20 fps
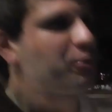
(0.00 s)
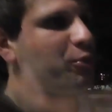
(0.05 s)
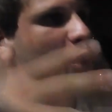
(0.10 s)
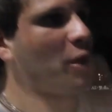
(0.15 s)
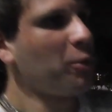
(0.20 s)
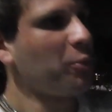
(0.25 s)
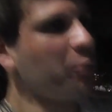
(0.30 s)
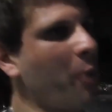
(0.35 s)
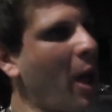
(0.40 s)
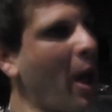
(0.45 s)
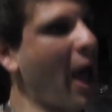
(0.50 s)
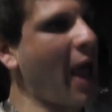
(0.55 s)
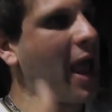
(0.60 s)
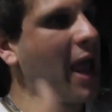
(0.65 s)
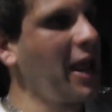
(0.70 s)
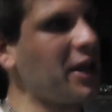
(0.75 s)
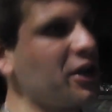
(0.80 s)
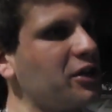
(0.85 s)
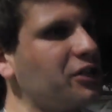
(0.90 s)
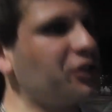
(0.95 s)
put my
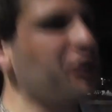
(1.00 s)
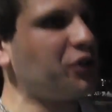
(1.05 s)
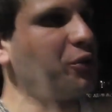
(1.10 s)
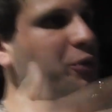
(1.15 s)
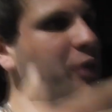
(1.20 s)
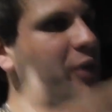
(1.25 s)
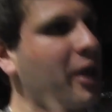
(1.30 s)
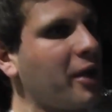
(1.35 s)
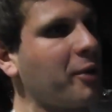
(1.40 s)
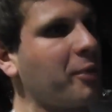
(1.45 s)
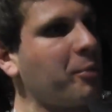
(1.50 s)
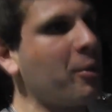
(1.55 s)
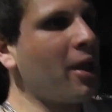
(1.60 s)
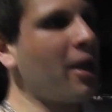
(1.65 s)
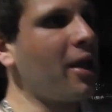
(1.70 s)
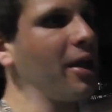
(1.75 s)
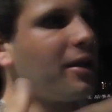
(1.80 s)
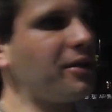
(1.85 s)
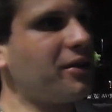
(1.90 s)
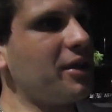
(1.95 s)
haters to their
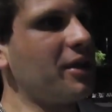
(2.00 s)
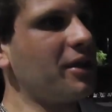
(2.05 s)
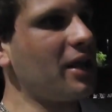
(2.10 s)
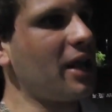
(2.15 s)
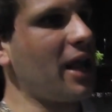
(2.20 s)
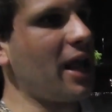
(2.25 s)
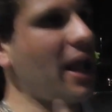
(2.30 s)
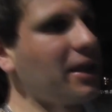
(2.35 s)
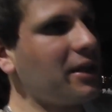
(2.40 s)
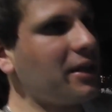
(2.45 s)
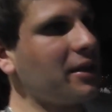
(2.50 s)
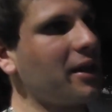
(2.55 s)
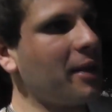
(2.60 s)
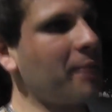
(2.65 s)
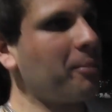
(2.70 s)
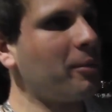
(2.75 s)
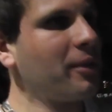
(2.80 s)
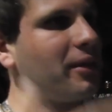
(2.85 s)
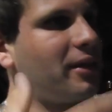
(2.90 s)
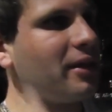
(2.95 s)
to hit
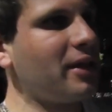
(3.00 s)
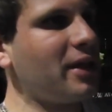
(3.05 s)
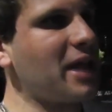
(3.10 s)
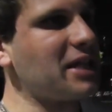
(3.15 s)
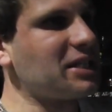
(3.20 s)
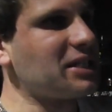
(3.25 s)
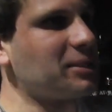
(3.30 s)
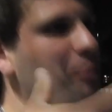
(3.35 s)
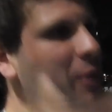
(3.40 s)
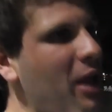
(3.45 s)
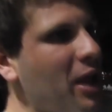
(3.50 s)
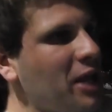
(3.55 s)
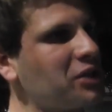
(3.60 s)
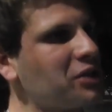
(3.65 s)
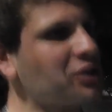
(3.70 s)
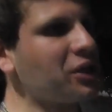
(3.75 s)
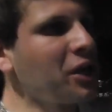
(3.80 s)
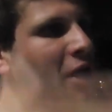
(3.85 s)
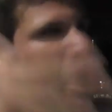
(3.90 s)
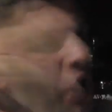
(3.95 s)
the list,
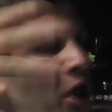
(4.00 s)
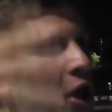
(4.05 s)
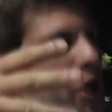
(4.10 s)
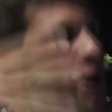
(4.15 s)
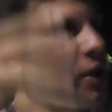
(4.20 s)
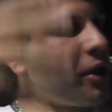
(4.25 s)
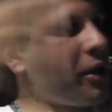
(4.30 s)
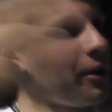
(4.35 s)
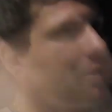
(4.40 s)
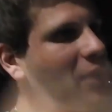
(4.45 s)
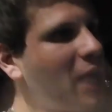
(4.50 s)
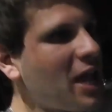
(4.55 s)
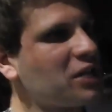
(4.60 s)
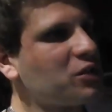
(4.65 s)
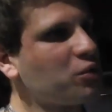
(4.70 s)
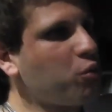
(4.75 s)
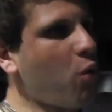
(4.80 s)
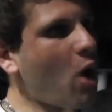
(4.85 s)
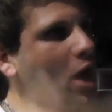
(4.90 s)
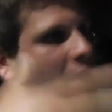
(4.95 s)
bitch.
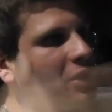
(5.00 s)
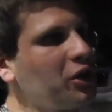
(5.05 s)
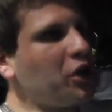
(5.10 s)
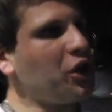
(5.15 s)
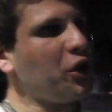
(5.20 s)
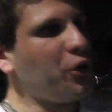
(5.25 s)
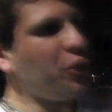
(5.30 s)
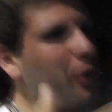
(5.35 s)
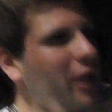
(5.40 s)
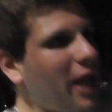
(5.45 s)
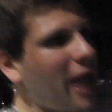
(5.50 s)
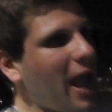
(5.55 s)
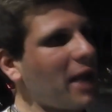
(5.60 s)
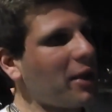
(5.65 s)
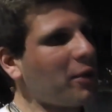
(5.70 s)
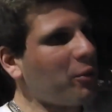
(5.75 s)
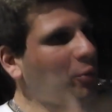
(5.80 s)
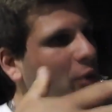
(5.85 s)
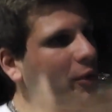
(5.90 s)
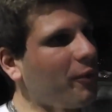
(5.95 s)
That's what you
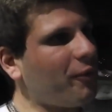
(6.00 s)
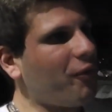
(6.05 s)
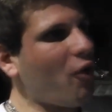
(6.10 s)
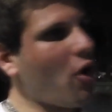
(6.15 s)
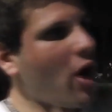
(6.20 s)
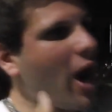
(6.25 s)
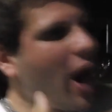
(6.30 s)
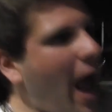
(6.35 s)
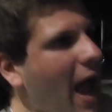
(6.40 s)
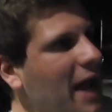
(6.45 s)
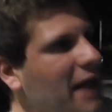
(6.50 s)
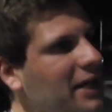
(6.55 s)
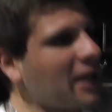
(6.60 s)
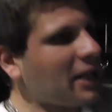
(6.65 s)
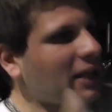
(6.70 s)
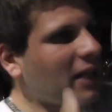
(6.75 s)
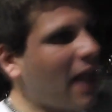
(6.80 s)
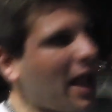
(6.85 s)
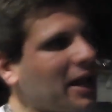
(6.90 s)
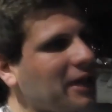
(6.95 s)
get for
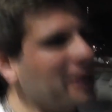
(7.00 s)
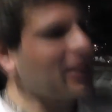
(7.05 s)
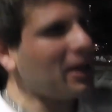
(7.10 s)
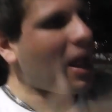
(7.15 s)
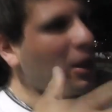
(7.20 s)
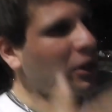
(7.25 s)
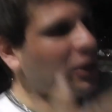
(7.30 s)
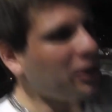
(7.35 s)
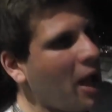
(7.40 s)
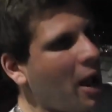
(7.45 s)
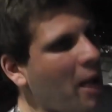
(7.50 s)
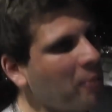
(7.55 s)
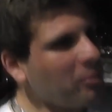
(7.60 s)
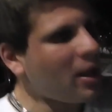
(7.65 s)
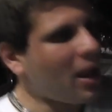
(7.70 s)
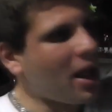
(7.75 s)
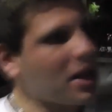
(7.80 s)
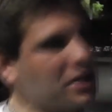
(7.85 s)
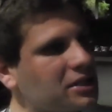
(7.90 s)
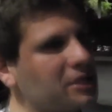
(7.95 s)
acting like nut
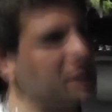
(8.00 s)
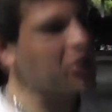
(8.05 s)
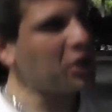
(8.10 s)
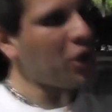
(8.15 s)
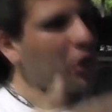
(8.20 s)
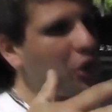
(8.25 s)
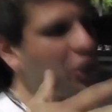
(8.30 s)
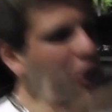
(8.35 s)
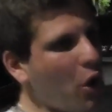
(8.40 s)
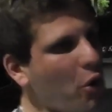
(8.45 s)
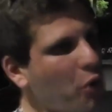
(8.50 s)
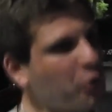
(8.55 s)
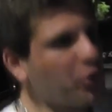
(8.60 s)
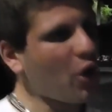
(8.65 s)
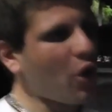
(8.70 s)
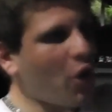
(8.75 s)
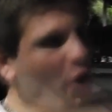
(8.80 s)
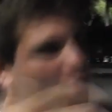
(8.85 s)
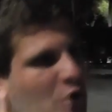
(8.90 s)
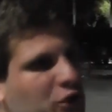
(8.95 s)
nuts. Yo,
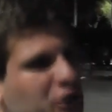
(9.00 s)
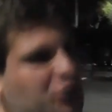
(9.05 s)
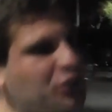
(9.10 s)
girl,